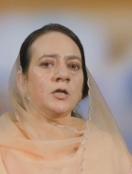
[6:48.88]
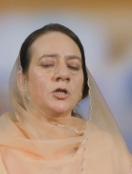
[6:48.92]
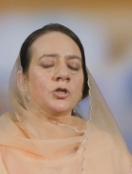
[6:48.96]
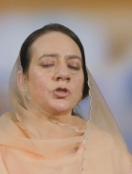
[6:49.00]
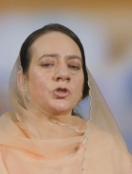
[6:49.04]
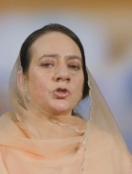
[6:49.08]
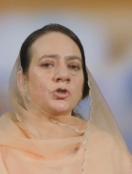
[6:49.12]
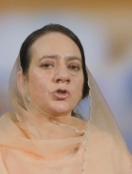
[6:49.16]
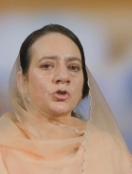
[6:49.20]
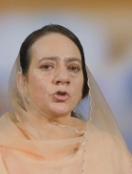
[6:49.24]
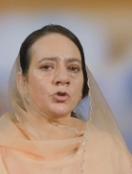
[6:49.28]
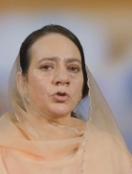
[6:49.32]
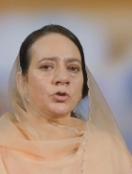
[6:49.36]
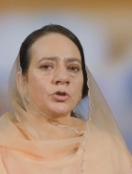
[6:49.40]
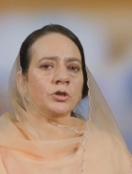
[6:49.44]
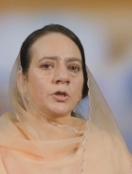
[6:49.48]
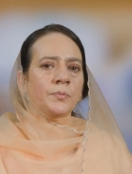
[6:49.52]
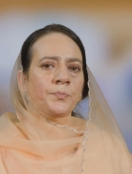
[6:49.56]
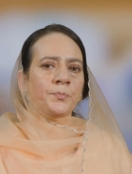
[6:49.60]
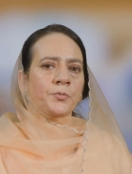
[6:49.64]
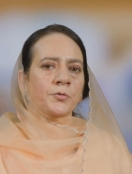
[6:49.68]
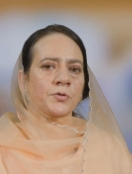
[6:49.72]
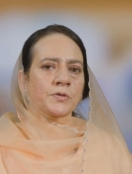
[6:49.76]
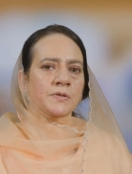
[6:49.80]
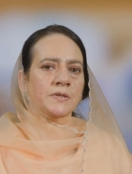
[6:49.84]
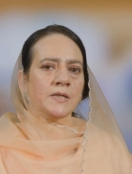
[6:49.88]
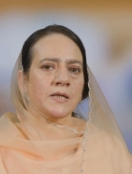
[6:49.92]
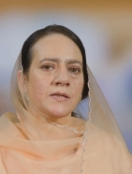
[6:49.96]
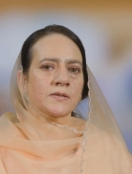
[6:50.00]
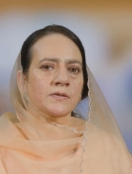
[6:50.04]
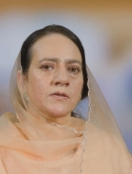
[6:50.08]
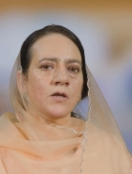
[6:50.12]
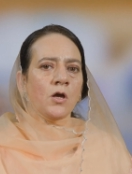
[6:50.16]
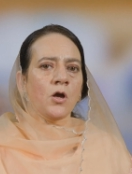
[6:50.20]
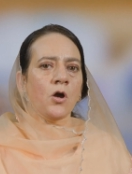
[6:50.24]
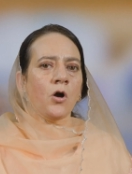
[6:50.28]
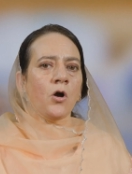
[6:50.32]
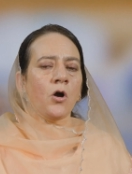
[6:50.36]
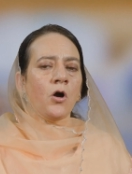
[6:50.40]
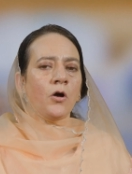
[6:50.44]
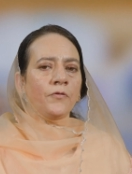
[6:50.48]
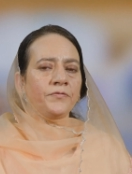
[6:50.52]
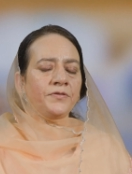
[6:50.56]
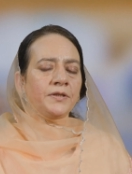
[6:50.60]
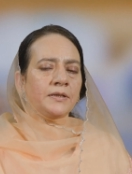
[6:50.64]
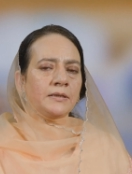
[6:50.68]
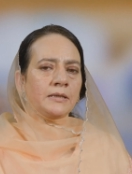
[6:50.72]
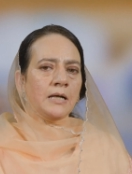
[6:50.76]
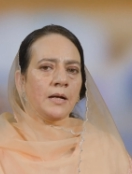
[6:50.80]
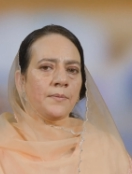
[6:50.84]
to the process of the
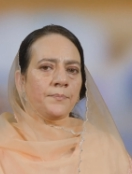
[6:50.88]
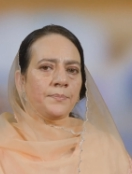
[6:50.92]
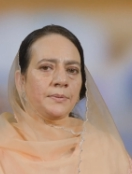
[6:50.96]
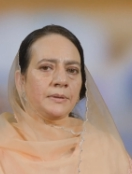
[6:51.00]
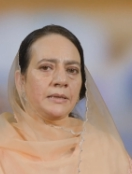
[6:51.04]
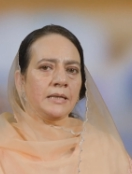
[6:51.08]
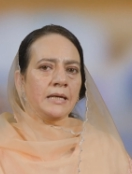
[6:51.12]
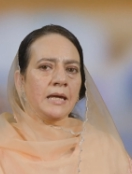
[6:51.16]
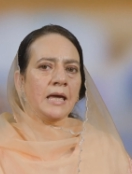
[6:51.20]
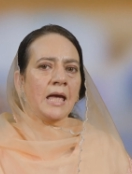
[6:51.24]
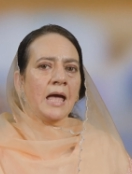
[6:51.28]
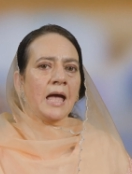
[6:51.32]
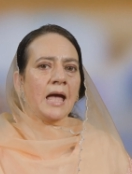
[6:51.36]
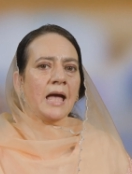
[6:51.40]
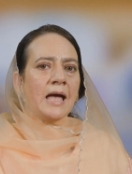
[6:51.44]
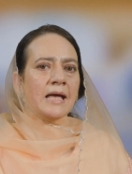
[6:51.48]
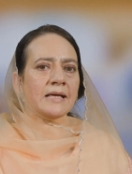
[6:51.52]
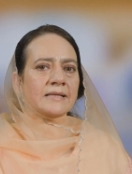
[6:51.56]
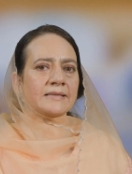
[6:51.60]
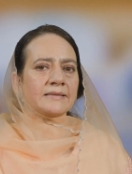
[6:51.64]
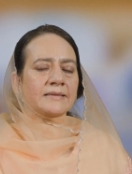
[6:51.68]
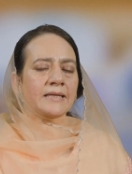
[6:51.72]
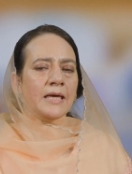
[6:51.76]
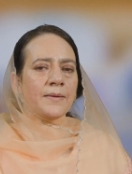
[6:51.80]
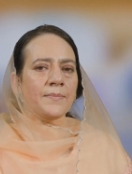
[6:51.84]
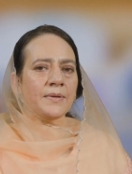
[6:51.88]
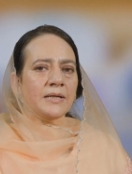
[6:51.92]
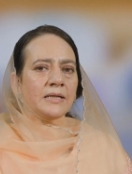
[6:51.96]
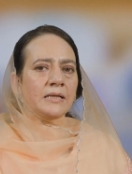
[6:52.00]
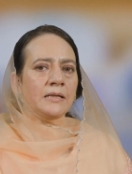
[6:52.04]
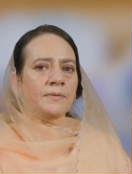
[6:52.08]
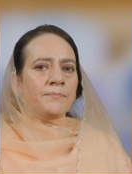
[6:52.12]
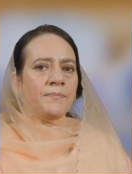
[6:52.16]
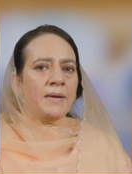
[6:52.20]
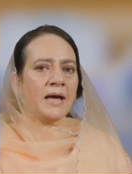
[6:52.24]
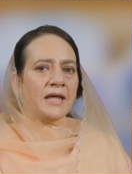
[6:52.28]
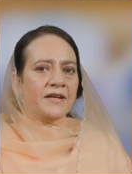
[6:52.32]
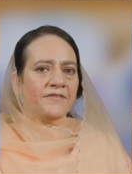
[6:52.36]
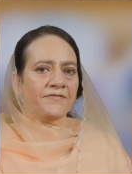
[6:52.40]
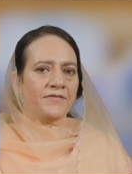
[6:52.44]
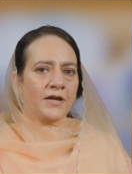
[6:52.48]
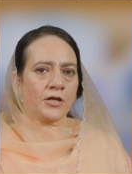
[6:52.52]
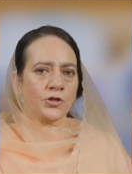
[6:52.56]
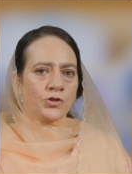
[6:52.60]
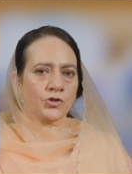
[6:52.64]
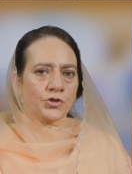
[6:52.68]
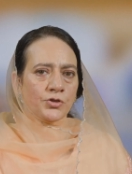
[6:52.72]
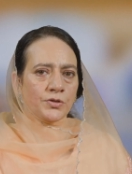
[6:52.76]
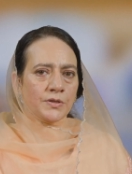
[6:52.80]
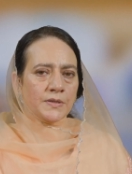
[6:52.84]
company as chemical
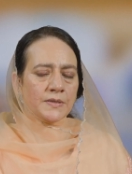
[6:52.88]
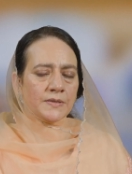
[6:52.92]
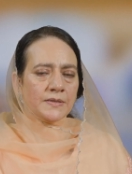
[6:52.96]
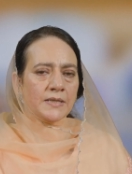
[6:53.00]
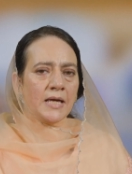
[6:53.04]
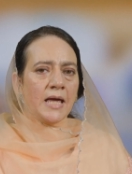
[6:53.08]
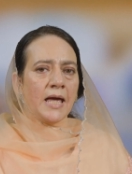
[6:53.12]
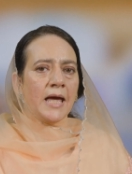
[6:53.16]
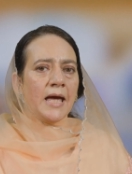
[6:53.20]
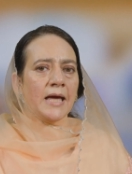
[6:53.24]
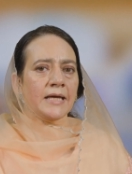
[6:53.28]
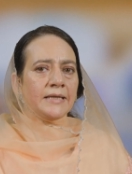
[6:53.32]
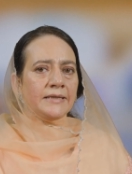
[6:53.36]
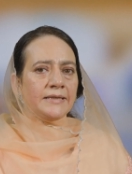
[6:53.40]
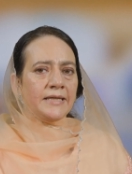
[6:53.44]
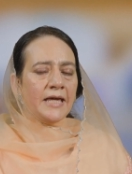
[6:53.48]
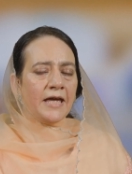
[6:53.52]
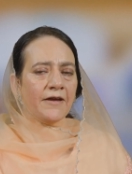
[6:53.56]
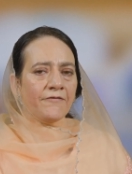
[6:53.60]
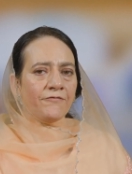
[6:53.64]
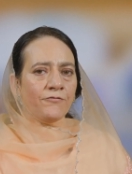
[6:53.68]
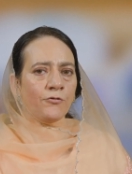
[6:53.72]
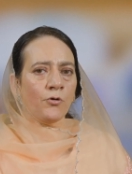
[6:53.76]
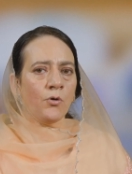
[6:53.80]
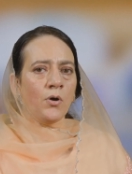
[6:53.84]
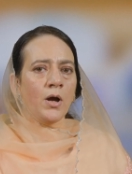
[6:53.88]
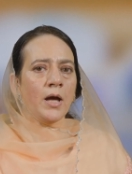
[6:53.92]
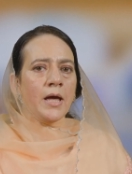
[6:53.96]
manufacturers and therefore